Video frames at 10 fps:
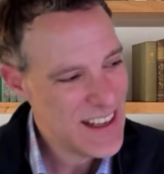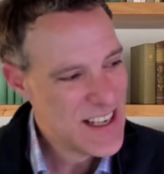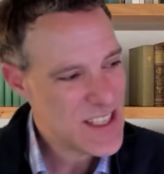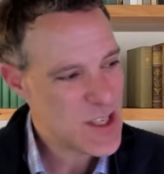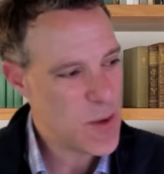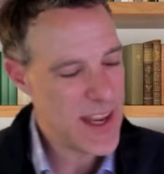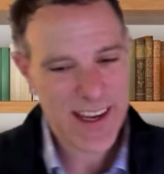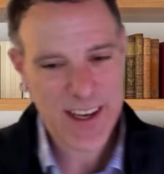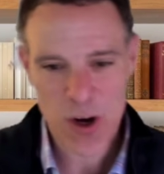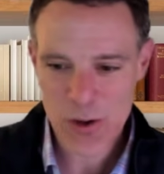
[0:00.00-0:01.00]
so that he
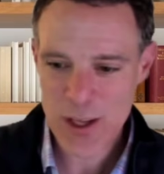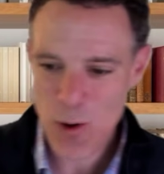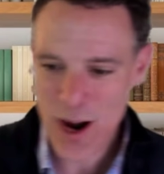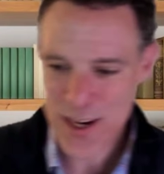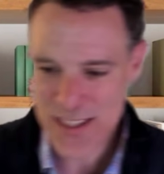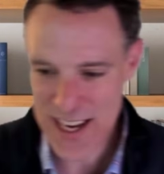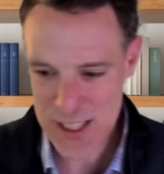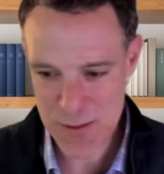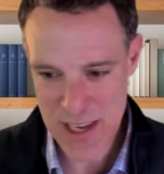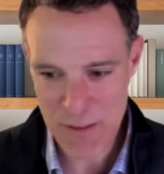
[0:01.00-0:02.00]
can only watch
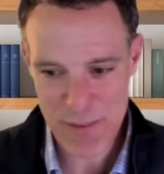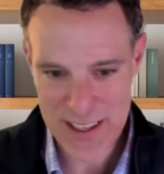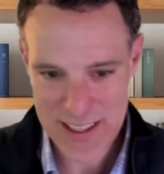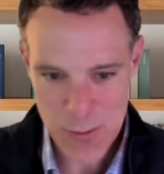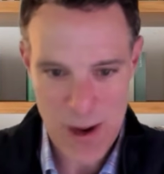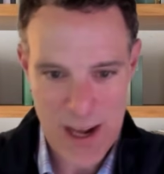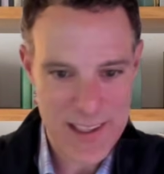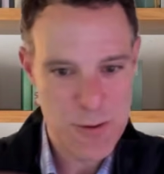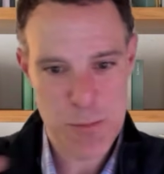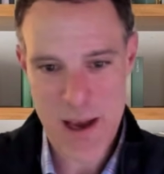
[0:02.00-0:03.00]
Netflix while he
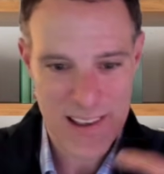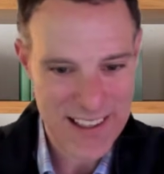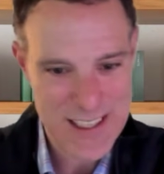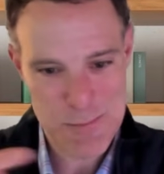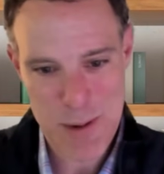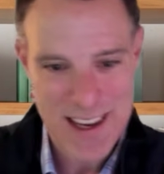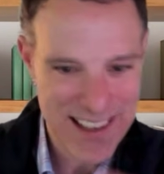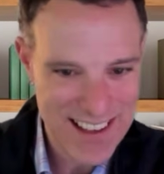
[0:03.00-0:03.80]
was pedaling his bike.